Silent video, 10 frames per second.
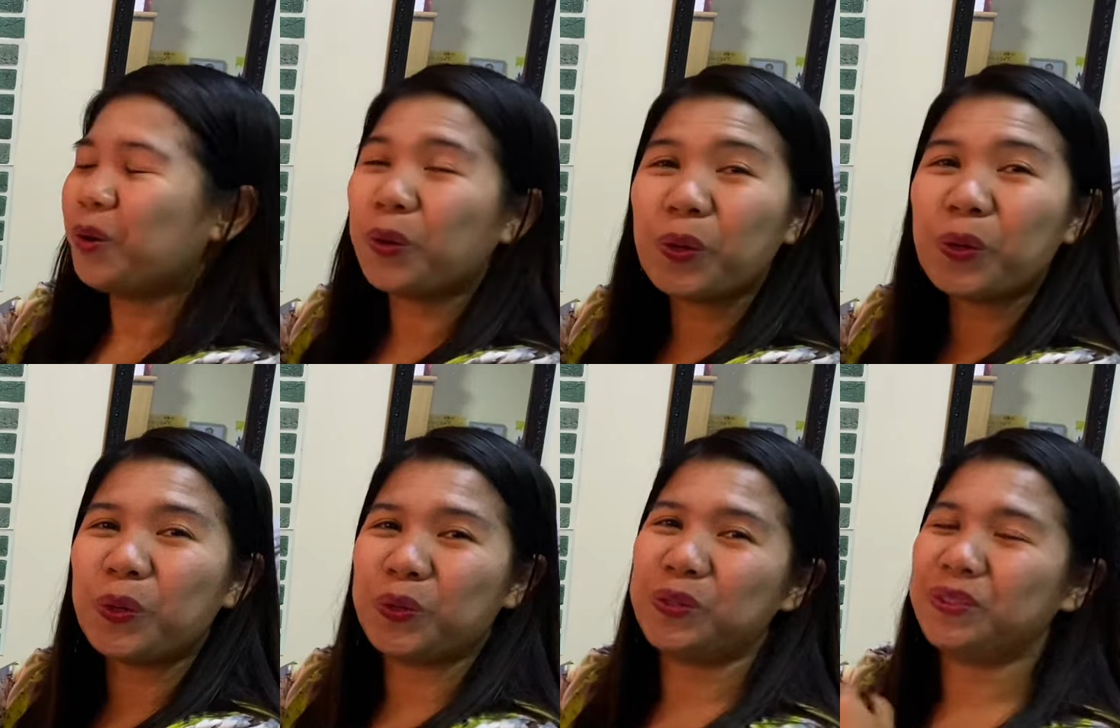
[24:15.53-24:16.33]

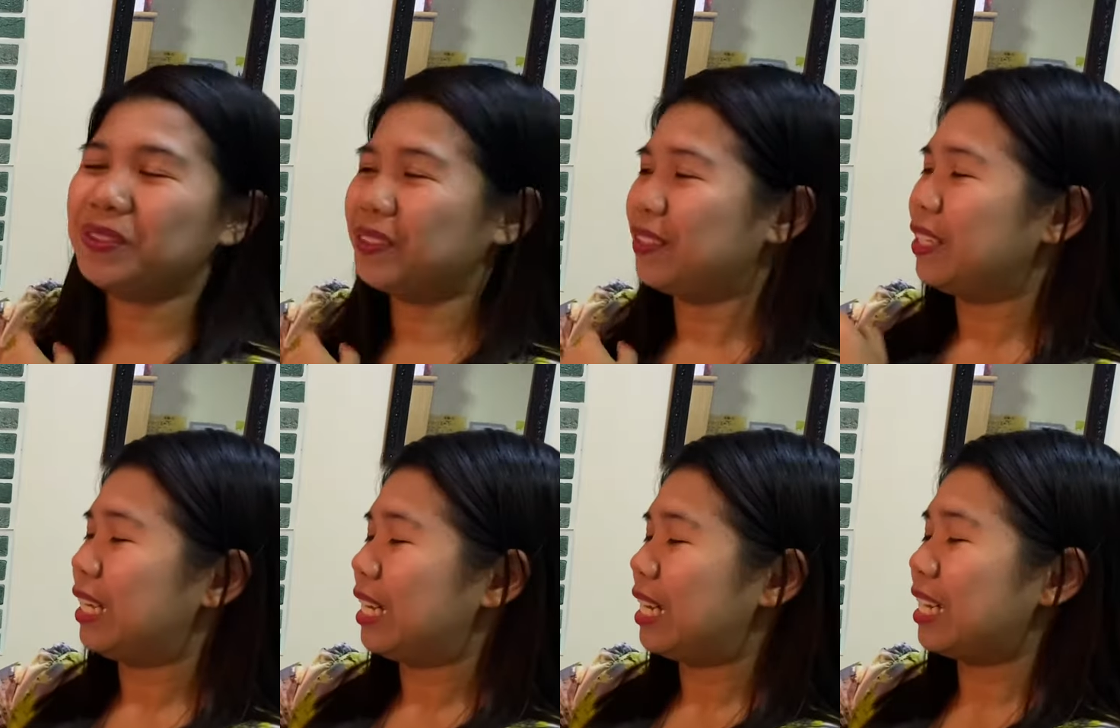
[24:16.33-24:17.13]
Oh,
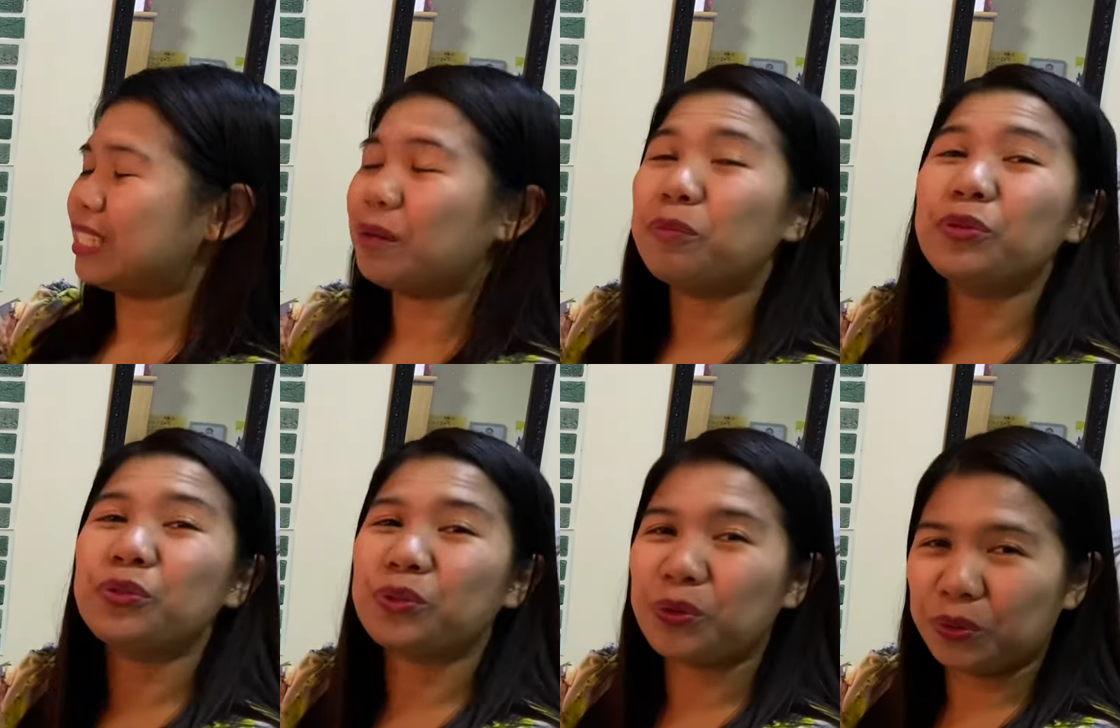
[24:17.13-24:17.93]
kasabot
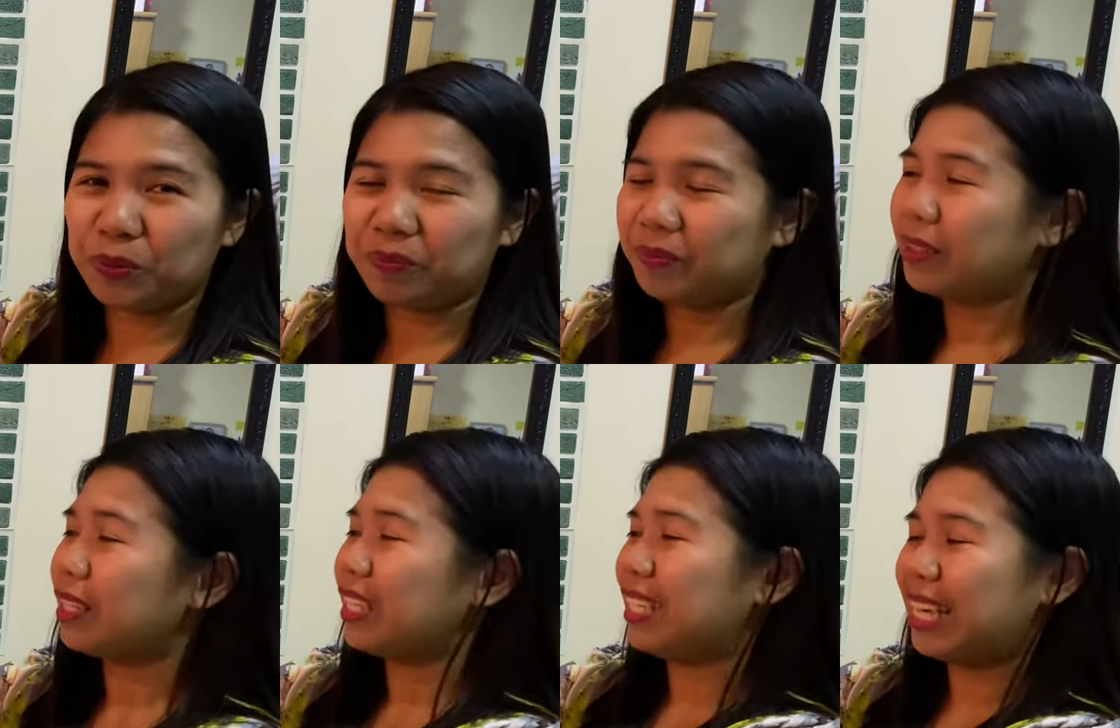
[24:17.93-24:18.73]
ko.
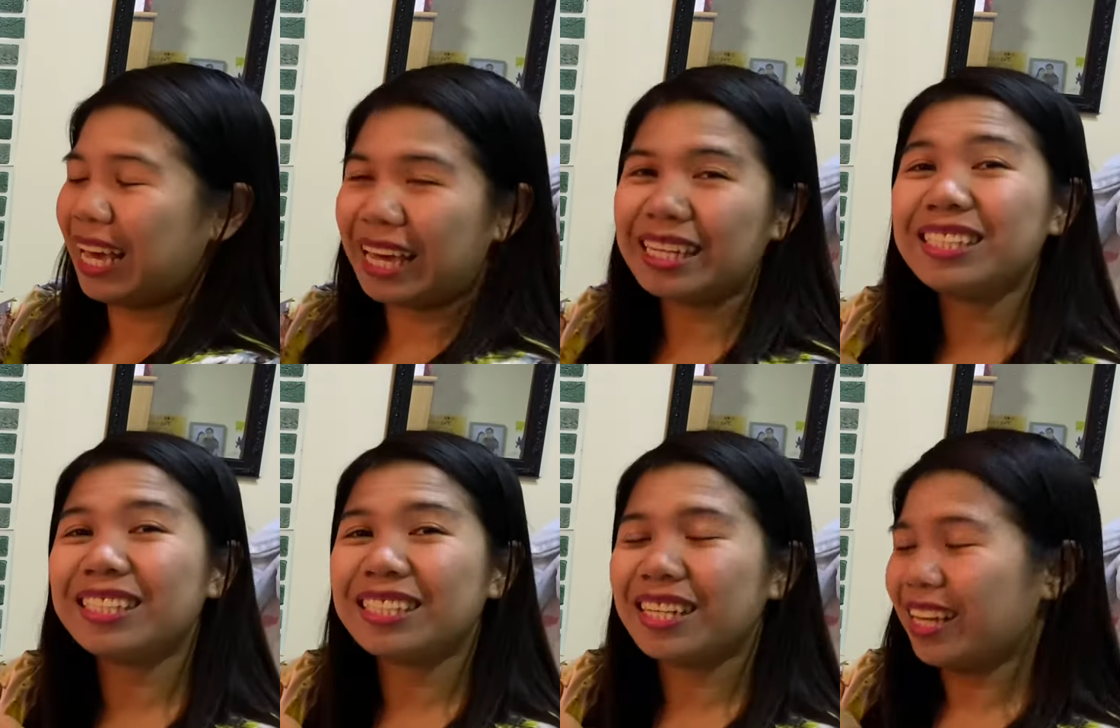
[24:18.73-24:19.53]

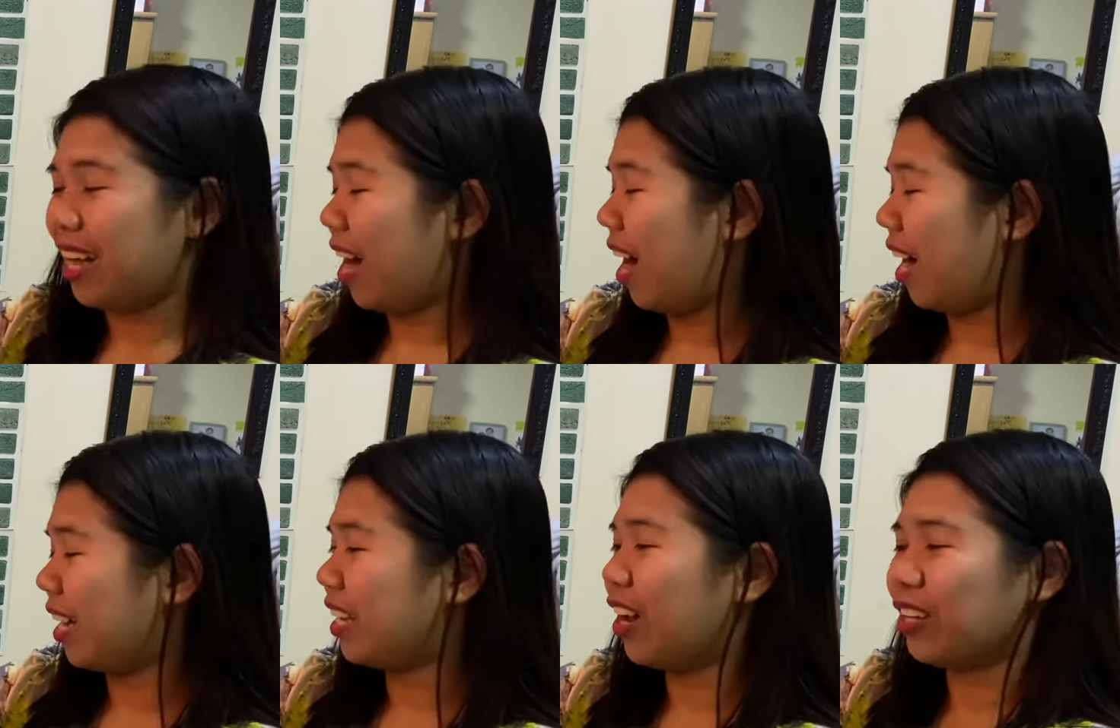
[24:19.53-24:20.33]
Yes,
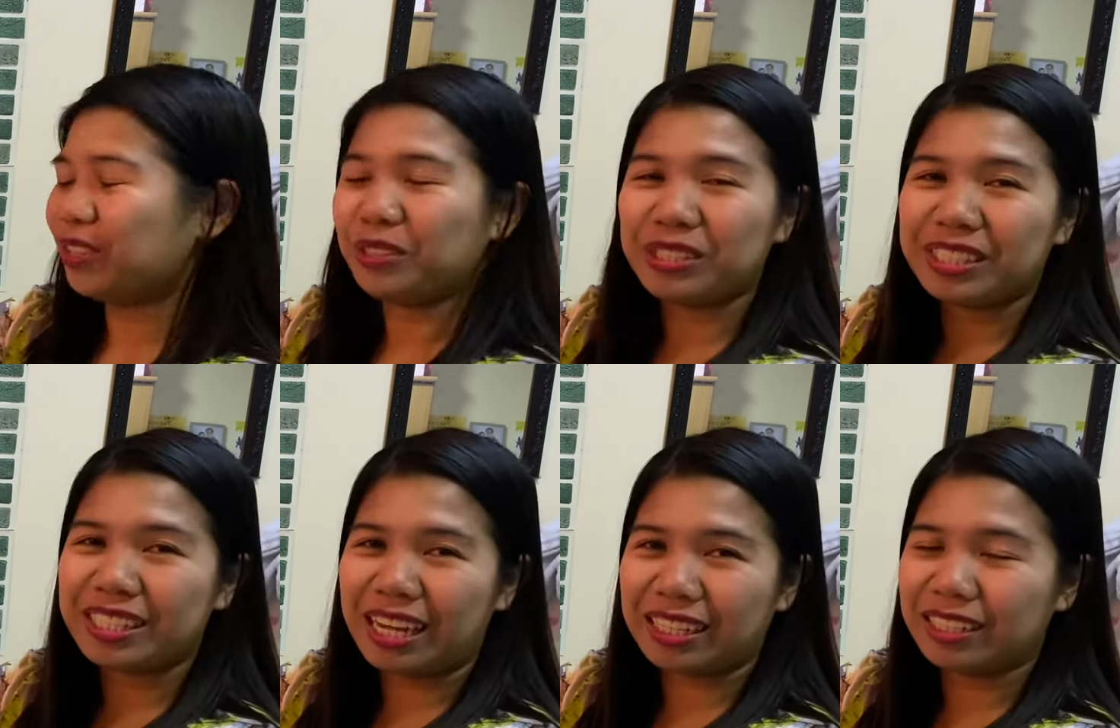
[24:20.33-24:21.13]
I
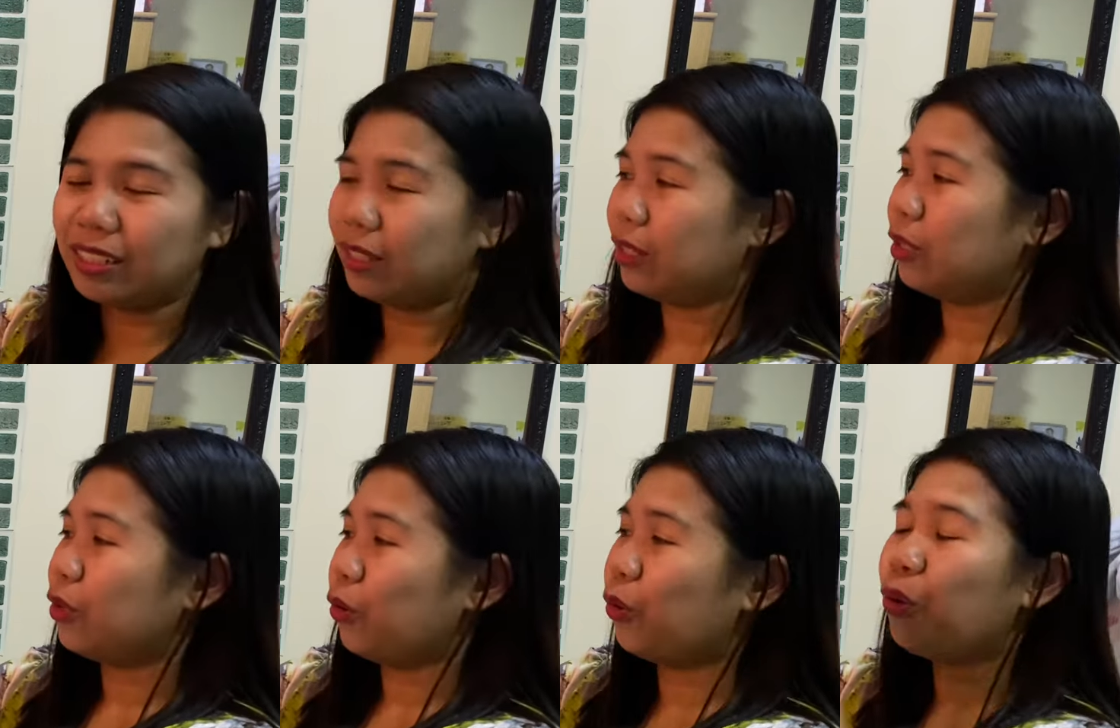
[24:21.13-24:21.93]
understand.
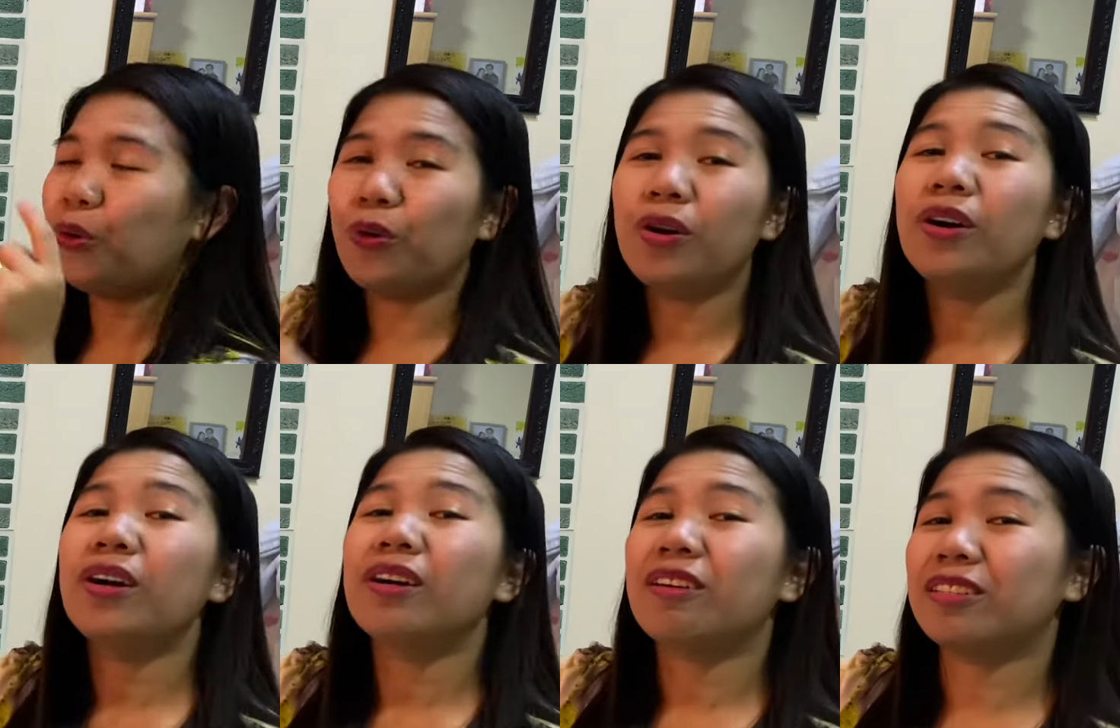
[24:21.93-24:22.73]
Oh,
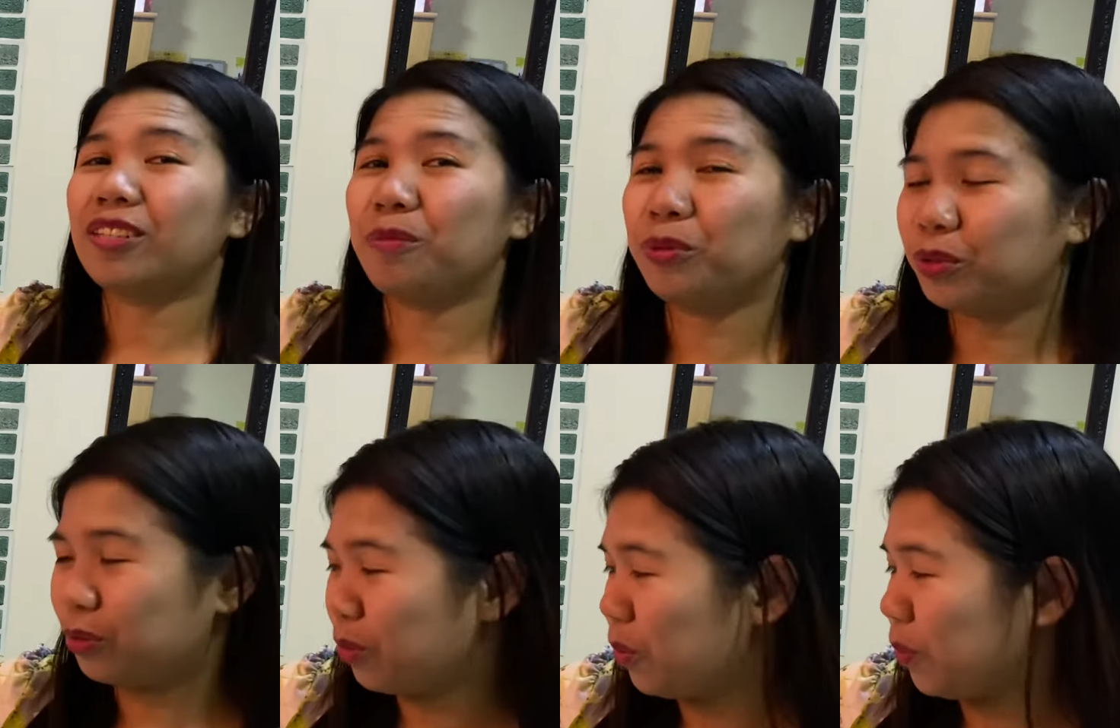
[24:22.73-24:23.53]
kasabot
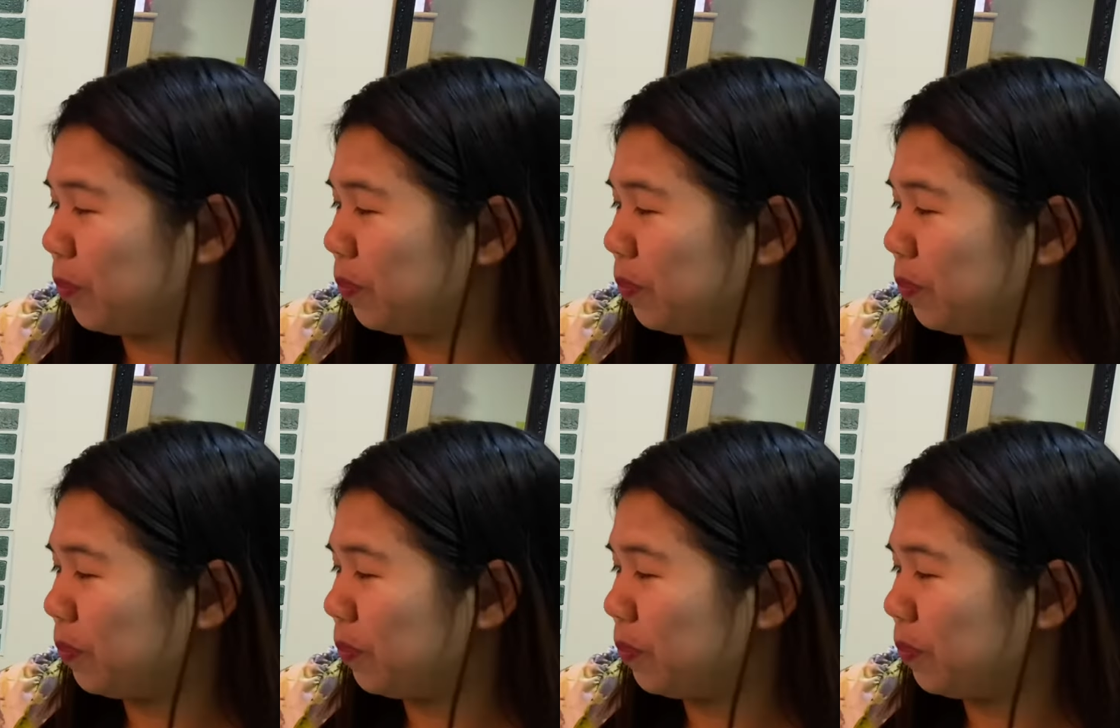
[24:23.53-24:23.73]
ko.